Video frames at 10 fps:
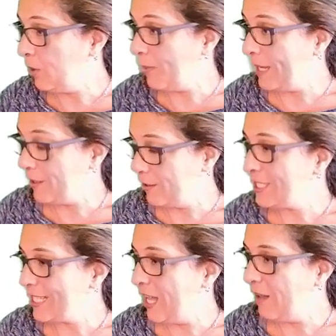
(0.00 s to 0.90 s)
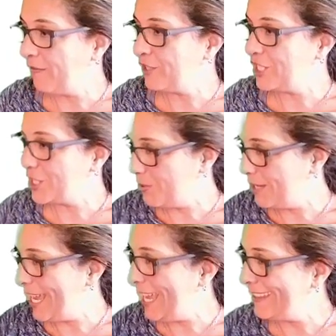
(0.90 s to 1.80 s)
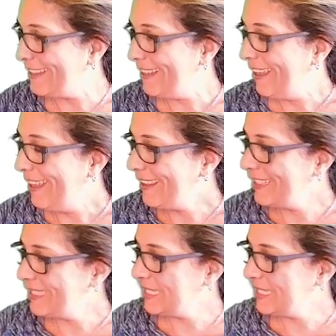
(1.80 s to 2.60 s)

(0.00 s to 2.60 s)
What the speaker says: by yourself, just create the